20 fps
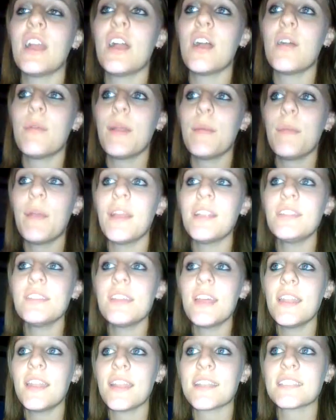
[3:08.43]
I might do
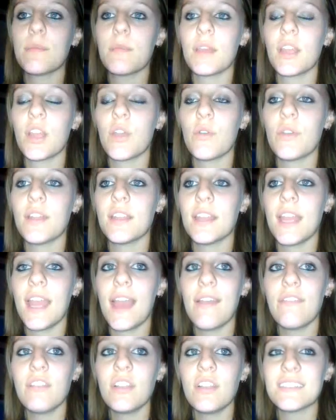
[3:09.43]
that next time I go in. They
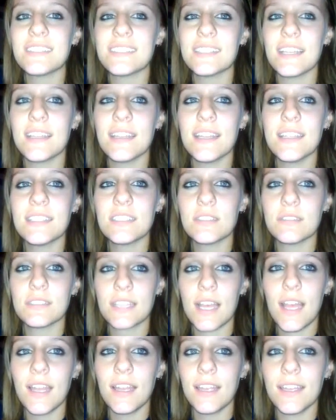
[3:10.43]
have it on Sunday, so it's
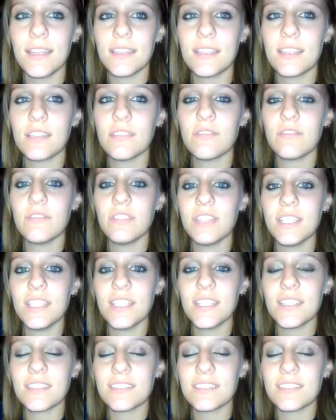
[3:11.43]
kind of inconvenient.